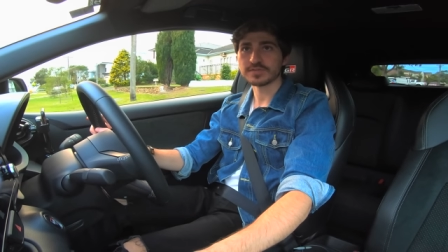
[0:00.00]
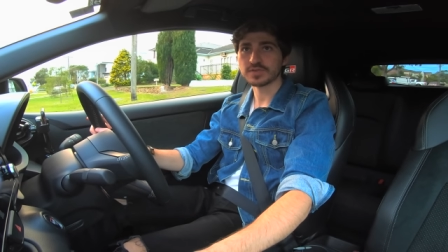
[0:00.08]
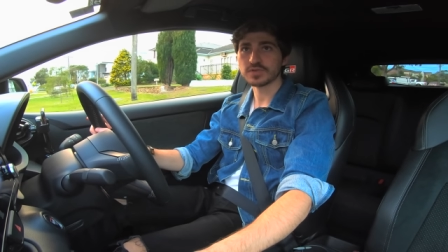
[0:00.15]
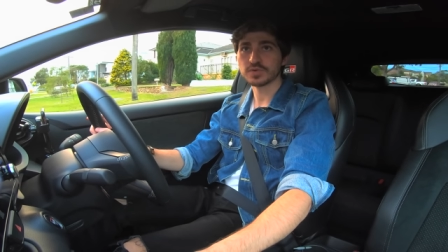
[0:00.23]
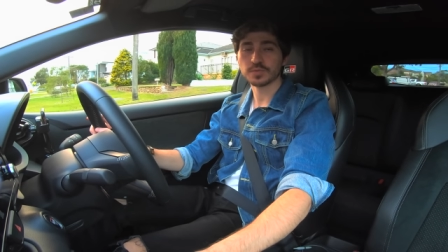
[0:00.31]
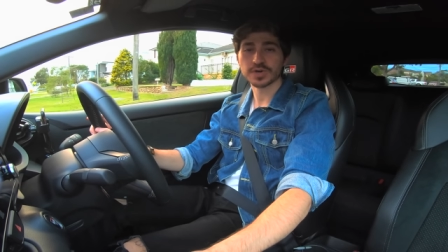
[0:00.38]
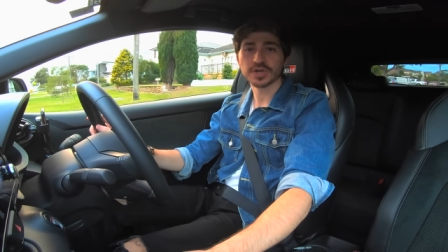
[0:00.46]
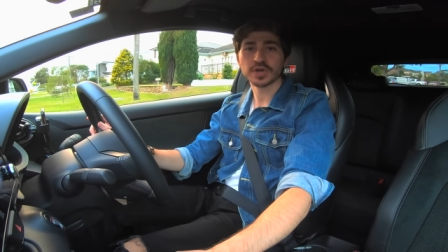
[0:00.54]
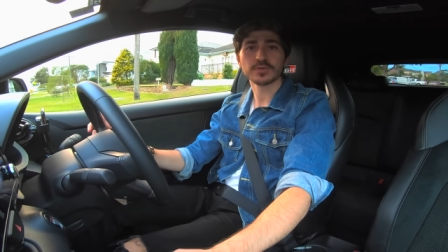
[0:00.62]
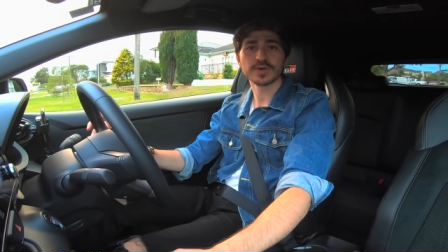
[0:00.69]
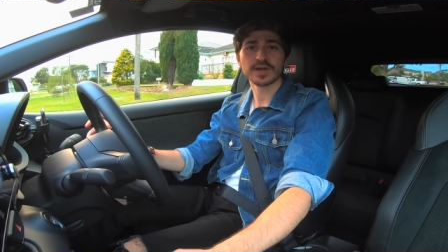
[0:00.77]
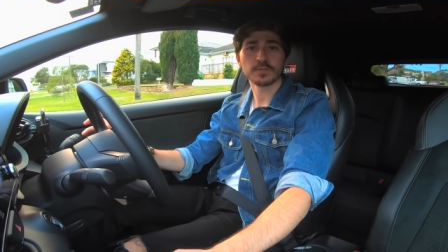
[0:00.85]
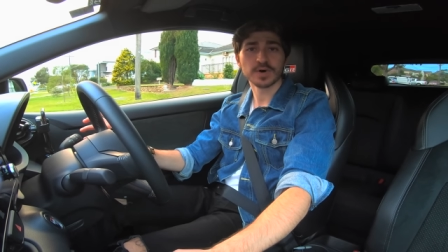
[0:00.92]
If you want to
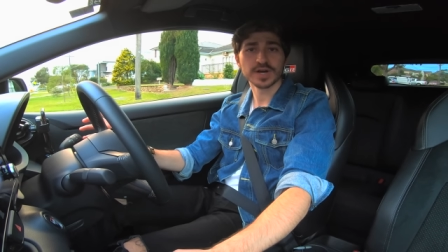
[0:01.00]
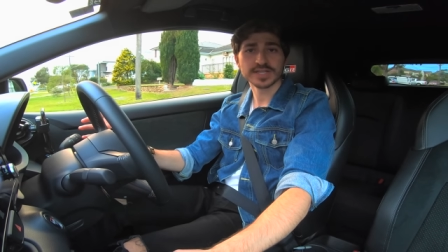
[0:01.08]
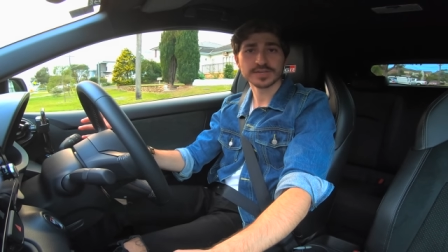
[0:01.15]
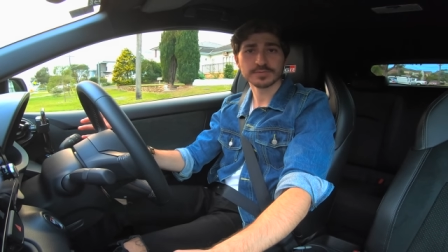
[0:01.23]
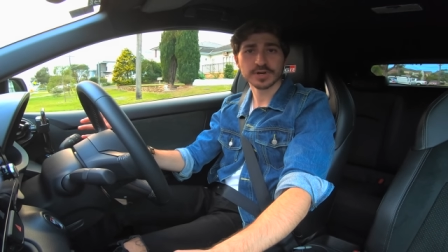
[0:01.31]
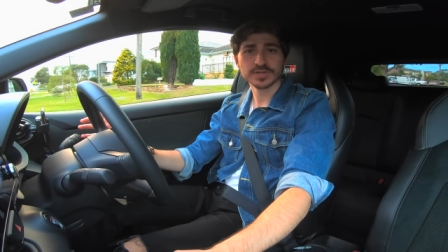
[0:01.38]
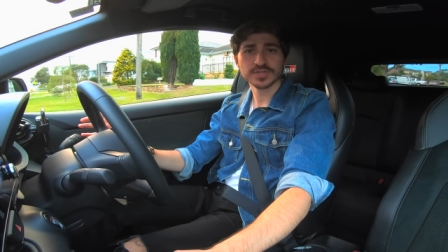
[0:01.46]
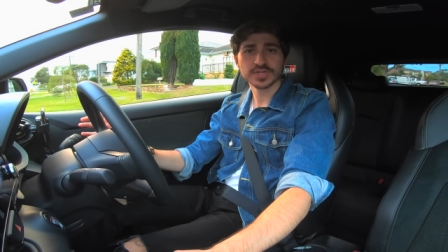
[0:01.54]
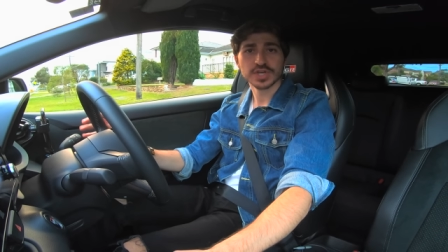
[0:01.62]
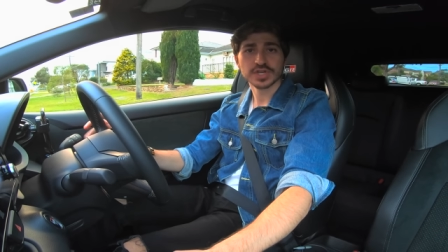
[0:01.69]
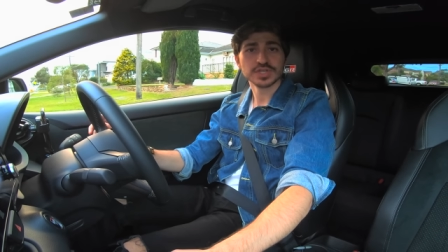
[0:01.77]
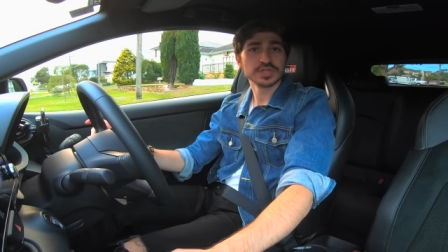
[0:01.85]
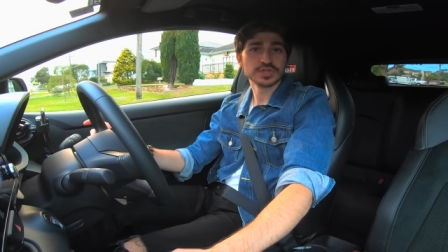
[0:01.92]
go around windy roads,
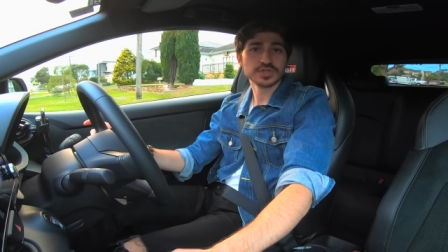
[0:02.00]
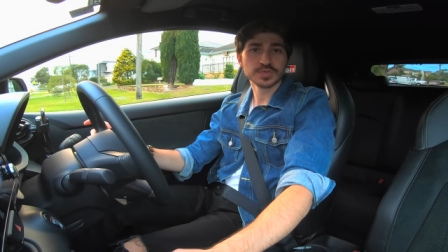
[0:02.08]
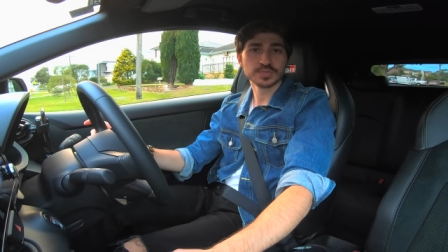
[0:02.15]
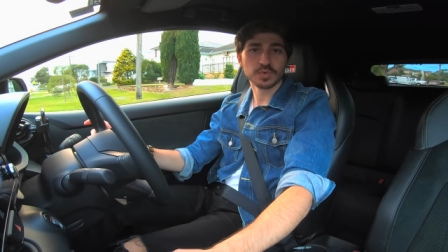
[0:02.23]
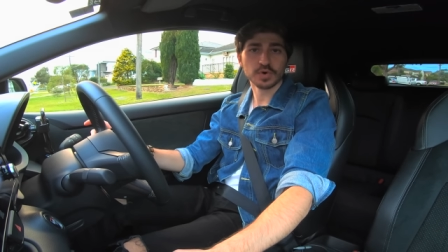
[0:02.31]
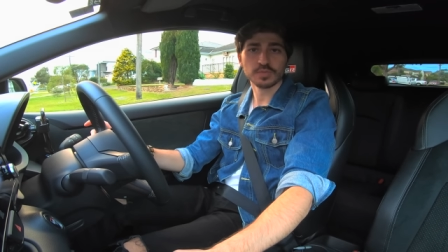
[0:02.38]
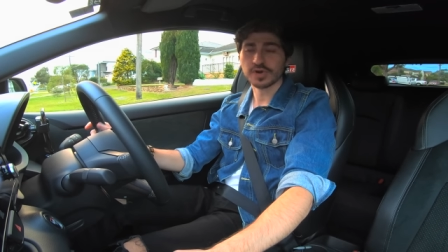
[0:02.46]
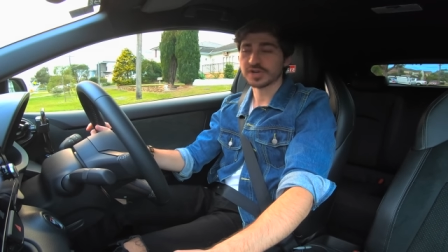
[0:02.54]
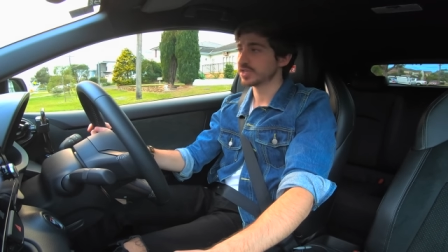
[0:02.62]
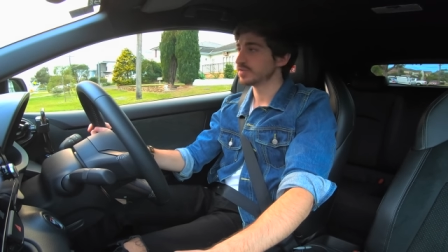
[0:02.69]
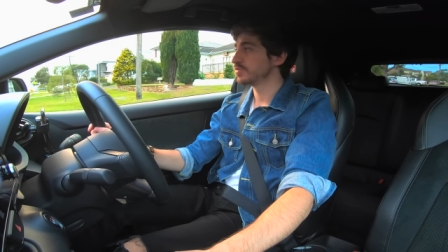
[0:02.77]
you use sport mode.